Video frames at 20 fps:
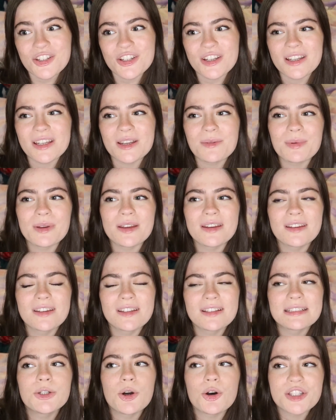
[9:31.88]
and a bit
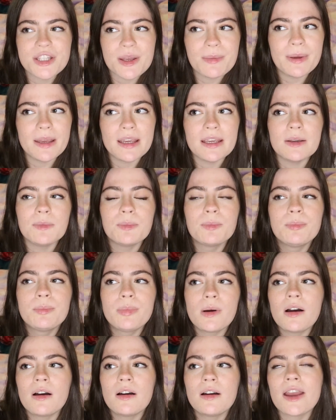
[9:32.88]
gossipy,
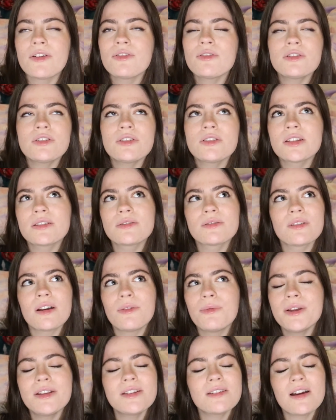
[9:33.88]
but everyone just
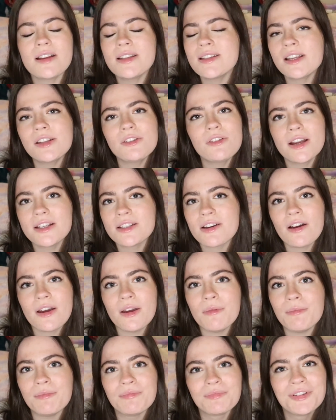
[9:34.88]
we just I just had a great
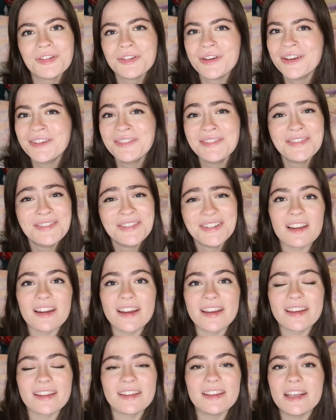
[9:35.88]
time.
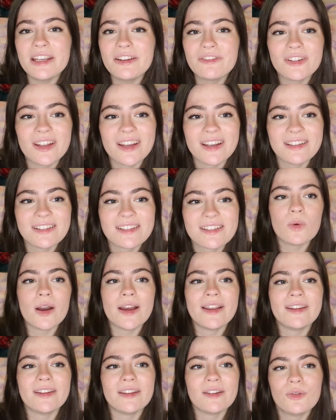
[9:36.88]
like in the evenings
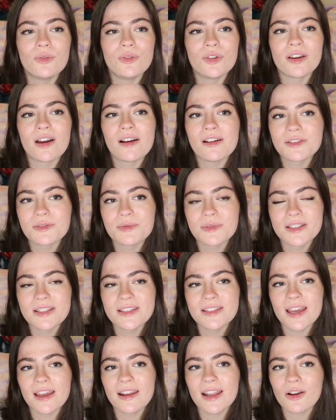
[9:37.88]
when all the girls would
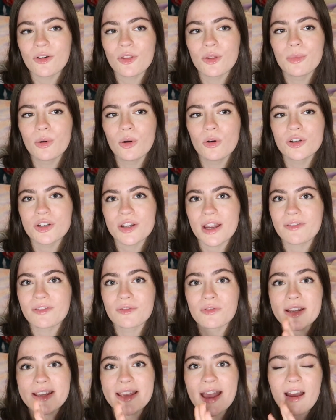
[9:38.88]
sit like on the porch and have a
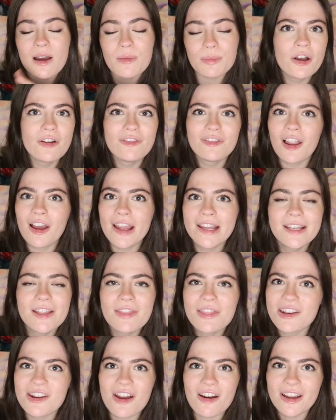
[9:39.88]
recap of like
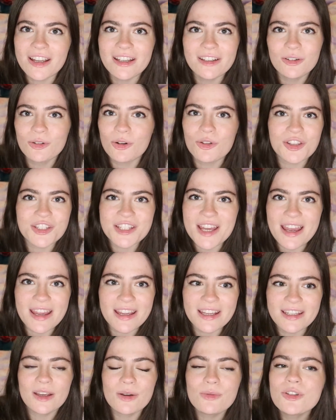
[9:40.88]
the night or the
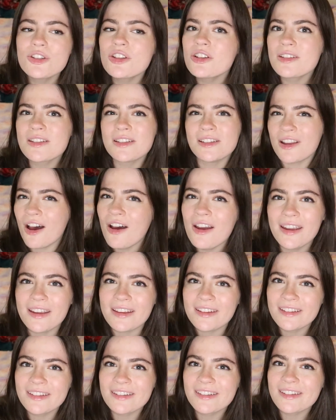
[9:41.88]
day. It was just nice.
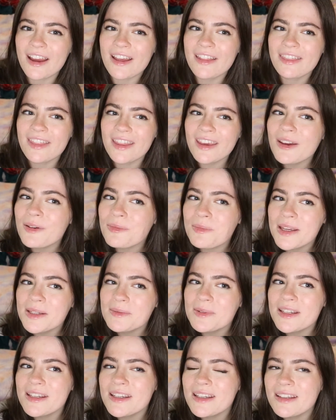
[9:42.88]
I think
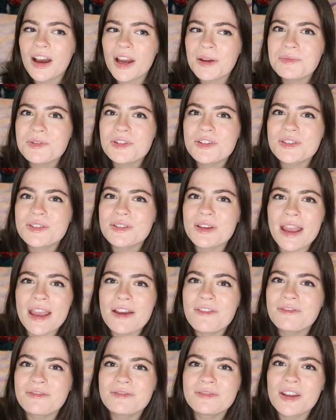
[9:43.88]
maybe I'm just, I
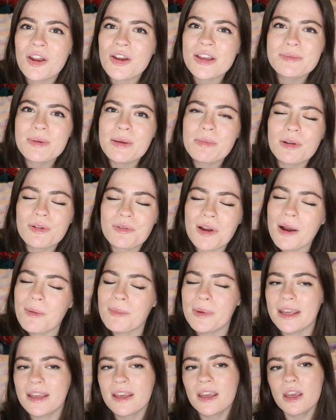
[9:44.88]
have nice people around
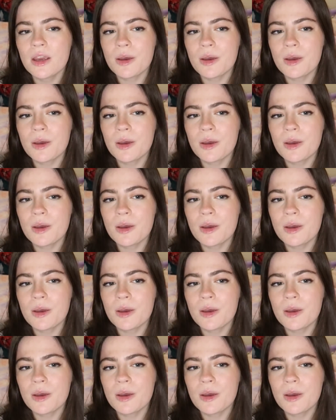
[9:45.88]
me,